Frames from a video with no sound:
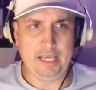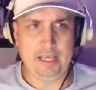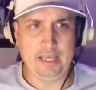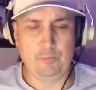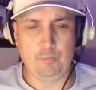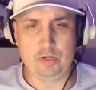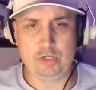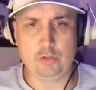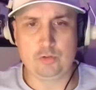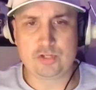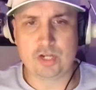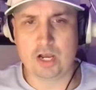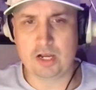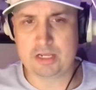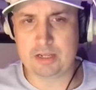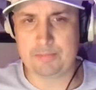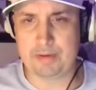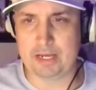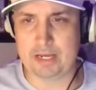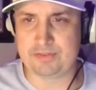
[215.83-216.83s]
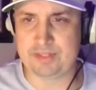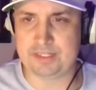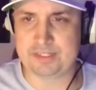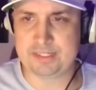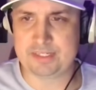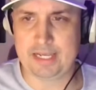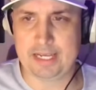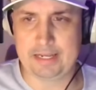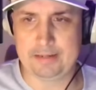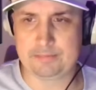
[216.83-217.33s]
And when you talk about
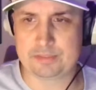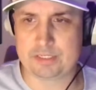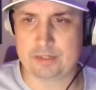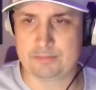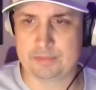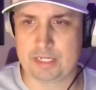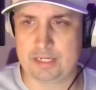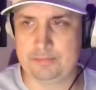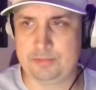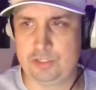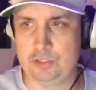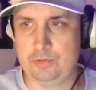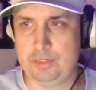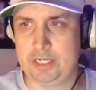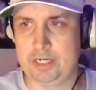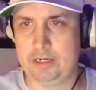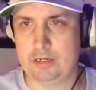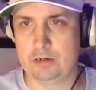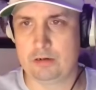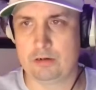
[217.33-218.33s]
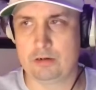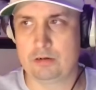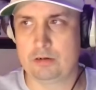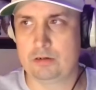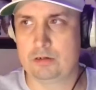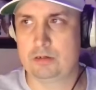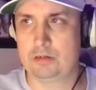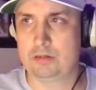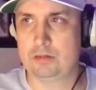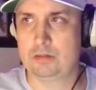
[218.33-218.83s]
this game, sometimes you hear